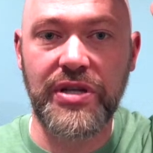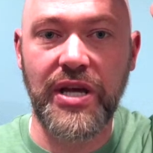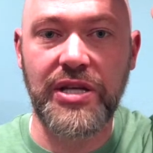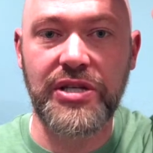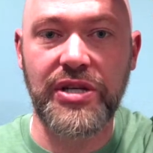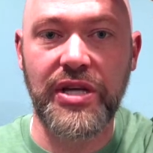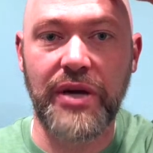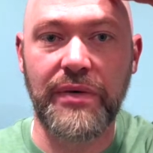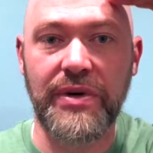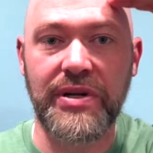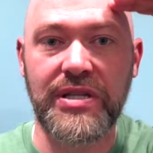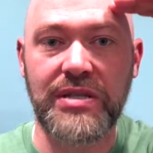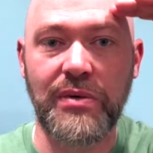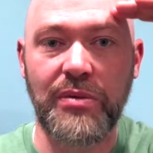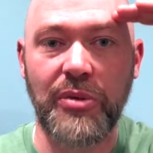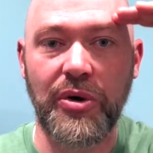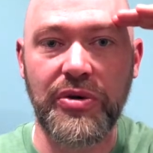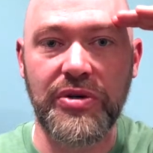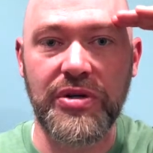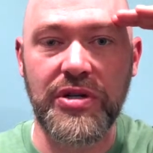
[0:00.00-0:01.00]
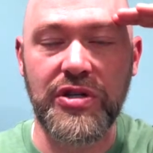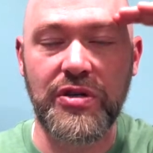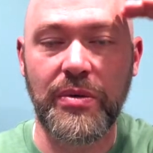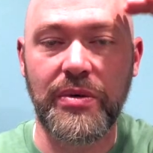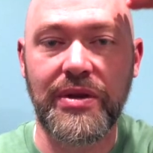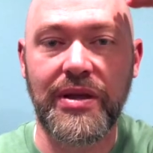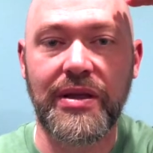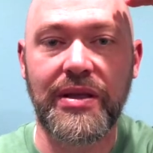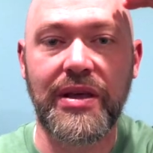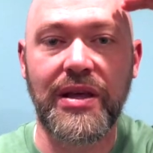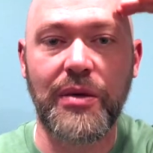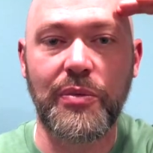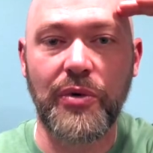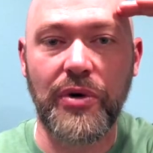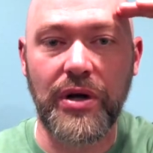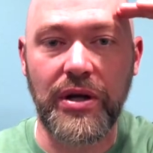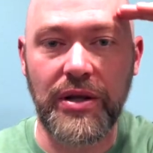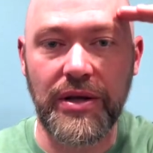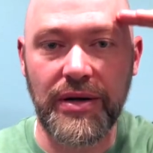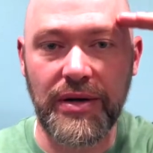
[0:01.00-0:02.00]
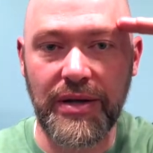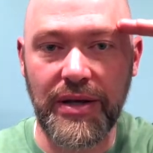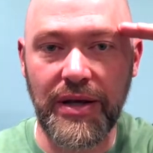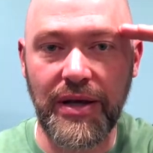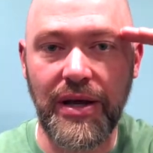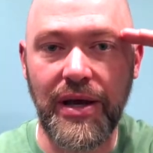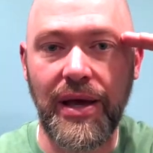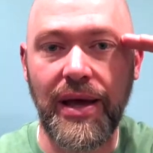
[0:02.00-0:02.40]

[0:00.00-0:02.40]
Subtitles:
as you get rid of some emotions, you'll be able to think more clearly.